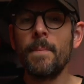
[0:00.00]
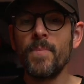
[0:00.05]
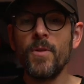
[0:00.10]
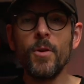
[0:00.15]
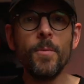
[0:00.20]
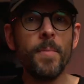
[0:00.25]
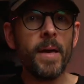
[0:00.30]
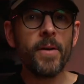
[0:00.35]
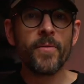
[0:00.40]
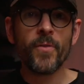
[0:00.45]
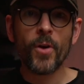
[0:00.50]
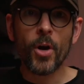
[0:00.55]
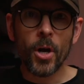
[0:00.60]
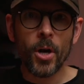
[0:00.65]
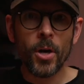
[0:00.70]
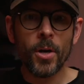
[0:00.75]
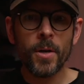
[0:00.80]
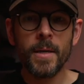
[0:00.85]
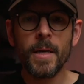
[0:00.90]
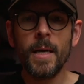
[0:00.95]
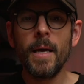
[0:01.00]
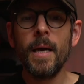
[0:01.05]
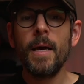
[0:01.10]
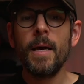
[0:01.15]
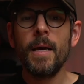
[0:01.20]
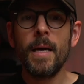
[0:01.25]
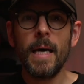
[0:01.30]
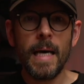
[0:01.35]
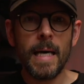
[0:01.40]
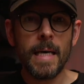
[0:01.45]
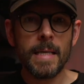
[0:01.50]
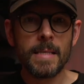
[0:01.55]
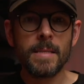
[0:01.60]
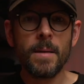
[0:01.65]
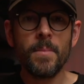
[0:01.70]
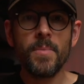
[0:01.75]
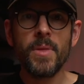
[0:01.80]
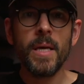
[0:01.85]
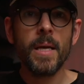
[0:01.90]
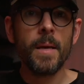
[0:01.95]
You may have heard uh,
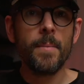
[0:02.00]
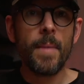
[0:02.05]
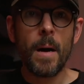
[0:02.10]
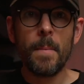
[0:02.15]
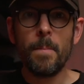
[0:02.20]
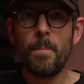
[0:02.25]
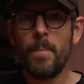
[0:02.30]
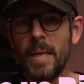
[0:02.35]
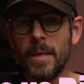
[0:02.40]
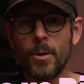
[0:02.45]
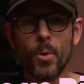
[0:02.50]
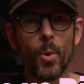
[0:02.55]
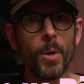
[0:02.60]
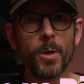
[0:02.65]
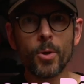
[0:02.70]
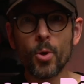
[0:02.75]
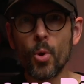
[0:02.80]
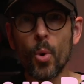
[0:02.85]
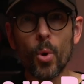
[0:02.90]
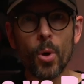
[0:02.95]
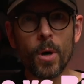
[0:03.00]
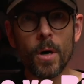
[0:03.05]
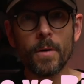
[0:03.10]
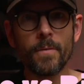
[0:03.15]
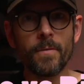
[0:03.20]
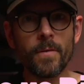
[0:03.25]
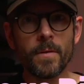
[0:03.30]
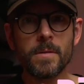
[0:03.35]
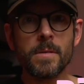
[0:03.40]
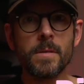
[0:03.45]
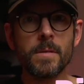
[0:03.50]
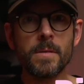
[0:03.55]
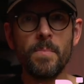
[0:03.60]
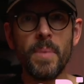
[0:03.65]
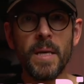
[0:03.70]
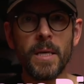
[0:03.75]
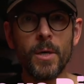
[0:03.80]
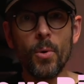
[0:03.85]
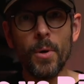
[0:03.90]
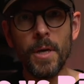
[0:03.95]
something about Bitcoin Core versus
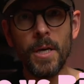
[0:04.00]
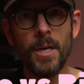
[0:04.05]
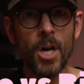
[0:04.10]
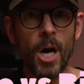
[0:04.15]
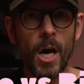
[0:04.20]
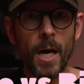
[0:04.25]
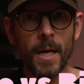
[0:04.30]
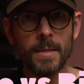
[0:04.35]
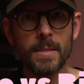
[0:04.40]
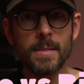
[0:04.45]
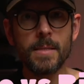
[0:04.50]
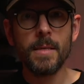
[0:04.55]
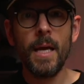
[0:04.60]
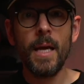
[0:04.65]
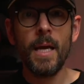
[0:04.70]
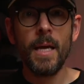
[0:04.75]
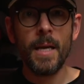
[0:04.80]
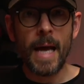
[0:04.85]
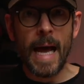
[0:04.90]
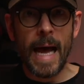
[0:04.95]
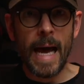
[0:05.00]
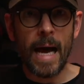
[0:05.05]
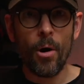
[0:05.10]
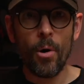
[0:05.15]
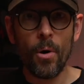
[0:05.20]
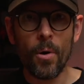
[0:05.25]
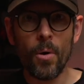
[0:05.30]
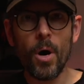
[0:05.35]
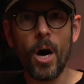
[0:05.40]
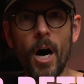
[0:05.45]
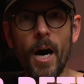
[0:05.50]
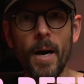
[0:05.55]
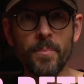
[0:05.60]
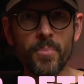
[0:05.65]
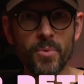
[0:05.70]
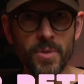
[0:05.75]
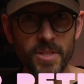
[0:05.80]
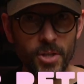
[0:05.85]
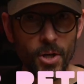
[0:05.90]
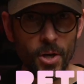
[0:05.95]
Bitcoin Knots and how
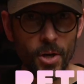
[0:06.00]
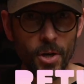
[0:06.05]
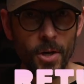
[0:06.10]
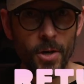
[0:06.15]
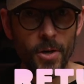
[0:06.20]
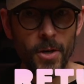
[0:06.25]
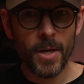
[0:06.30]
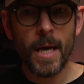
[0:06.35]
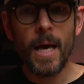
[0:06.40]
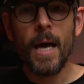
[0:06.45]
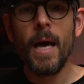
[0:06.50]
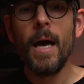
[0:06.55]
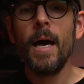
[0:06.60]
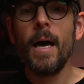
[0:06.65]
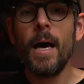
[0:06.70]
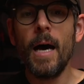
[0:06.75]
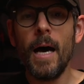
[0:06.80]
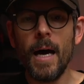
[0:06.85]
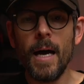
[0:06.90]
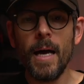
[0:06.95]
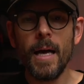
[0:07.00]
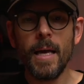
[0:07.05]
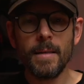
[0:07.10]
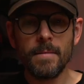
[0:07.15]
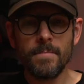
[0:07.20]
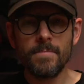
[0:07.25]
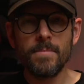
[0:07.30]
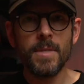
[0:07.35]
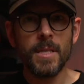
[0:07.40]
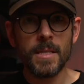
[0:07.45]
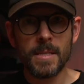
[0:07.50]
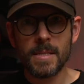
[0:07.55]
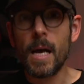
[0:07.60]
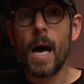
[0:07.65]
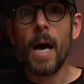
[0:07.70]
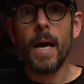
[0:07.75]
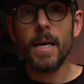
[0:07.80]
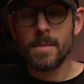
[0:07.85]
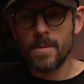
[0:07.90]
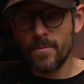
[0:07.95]
OpReturn uh, the
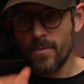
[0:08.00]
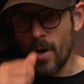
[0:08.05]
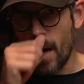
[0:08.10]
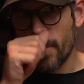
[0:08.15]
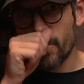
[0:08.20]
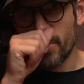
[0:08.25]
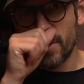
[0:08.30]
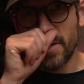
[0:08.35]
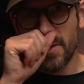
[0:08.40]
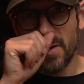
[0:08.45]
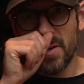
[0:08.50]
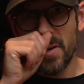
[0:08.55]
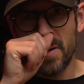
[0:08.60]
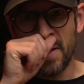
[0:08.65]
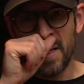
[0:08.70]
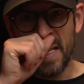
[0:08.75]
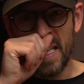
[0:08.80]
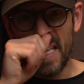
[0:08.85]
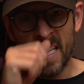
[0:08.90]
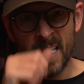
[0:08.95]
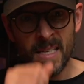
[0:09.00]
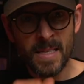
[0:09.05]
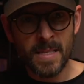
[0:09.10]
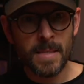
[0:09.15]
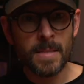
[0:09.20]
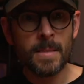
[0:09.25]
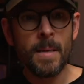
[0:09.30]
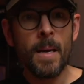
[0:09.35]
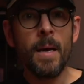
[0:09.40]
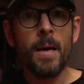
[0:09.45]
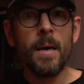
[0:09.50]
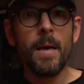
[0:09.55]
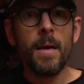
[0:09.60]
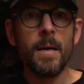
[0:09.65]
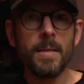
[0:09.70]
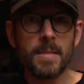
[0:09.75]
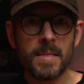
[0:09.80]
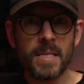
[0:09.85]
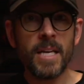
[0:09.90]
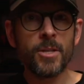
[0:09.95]
size of OpReturn is
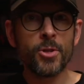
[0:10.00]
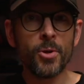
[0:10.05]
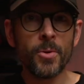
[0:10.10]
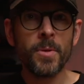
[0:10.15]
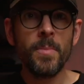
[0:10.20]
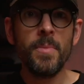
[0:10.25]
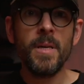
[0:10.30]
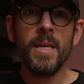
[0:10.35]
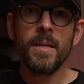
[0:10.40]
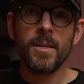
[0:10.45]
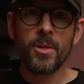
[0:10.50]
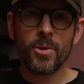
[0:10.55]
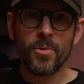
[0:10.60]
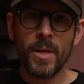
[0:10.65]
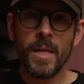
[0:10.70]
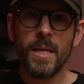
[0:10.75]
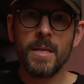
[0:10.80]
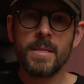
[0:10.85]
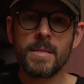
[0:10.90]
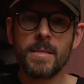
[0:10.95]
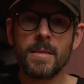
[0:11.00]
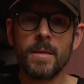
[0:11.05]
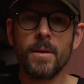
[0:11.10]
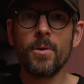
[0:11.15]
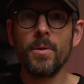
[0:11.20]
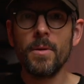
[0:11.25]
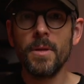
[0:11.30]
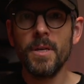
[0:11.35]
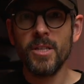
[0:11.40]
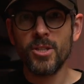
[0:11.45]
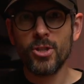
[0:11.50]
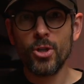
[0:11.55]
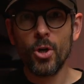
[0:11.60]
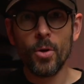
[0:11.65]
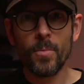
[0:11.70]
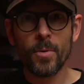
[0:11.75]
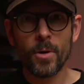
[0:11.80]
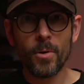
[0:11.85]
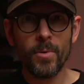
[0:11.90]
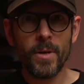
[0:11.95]
scheduled to be increased early
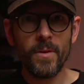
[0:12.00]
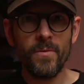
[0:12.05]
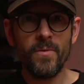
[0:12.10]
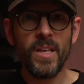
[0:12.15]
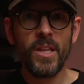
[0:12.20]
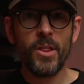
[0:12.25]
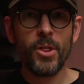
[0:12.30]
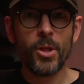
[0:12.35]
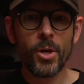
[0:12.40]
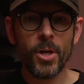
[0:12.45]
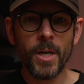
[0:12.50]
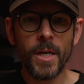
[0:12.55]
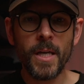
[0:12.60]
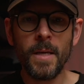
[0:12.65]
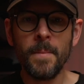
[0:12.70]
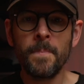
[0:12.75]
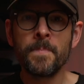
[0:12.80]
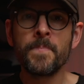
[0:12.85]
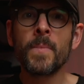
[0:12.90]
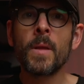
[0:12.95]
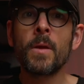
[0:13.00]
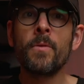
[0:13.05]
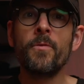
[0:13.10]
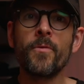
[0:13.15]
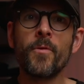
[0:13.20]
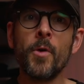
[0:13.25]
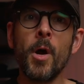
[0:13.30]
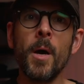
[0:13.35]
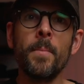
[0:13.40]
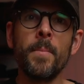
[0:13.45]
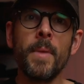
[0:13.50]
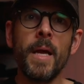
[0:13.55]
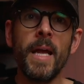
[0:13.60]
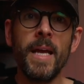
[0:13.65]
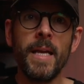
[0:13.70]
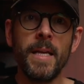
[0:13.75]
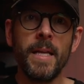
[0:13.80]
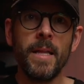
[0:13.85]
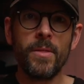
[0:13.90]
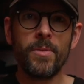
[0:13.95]
October with V30 from
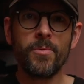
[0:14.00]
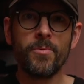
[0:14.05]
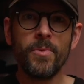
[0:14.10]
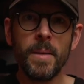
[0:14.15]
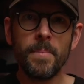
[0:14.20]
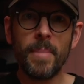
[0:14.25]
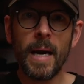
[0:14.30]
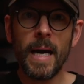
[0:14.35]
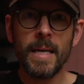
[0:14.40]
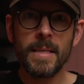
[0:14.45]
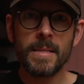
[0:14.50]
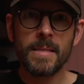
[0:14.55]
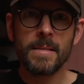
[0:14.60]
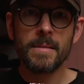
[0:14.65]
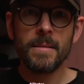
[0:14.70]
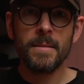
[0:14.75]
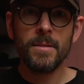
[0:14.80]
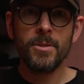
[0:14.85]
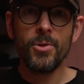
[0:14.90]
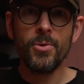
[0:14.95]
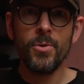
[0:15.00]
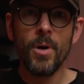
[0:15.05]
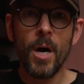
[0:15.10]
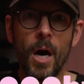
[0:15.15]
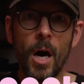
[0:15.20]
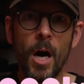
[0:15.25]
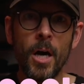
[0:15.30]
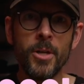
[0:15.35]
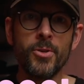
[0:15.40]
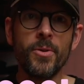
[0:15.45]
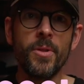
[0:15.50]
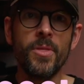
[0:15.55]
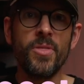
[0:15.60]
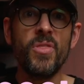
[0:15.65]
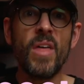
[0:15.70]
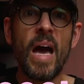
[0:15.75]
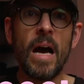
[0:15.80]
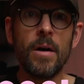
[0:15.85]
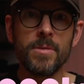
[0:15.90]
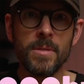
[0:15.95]
83 bytes to
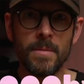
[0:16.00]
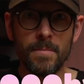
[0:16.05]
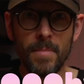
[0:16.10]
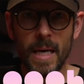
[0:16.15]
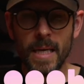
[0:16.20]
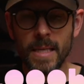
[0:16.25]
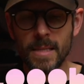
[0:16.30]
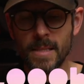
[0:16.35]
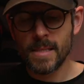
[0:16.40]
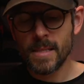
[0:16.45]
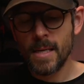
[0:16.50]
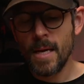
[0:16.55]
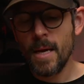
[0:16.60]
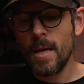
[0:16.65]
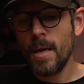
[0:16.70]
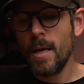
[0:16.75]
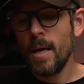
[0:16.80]
100,000 bytes.